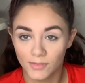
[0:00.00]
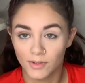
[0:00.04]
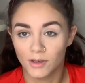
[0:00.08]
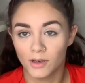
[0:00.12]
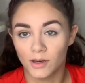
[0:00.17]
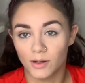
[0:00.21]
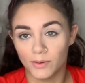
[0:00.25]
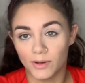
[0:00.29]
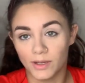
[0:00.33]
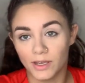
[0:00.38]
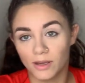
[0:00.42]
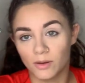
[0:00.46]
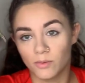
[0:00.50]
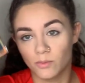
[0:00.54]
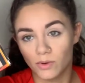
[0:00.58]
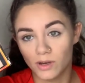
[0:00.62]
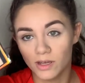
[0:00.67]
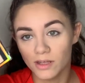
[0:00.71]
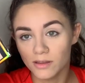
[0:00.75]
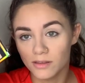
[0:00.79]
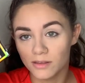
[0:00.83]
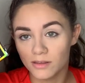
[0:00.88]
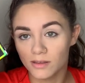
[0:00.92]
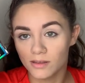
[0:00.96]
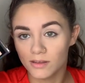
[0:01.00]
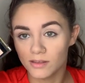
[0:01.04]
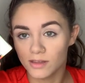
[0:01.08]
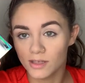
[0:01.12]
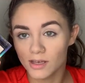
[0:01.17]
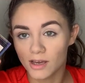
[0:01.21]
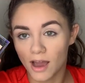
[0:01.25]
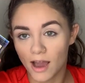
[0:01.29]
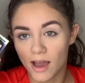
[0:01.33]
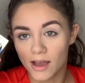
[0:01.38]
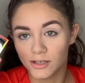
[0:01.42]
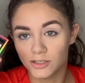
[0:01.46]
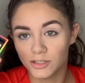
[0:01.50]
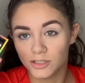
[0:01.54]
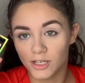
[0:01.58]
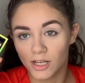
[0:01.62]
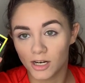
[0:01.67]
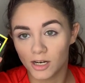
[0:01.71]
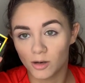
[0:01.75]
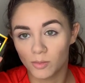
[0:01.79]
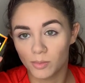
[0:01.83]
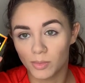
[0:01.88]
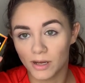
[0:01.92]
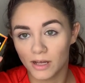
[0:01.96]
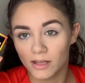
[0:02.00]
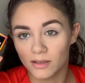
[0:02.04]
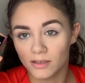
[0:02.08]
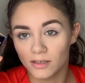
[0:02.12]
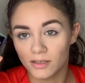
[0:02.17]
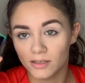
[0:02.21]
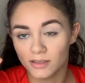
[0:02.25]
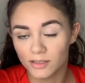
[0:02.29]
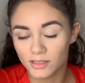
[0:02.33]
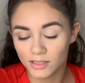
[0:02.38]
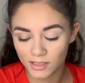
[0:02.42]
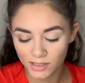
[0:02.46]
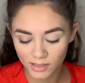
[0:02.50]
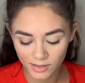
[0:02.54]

Going in with the eyeshadow palette,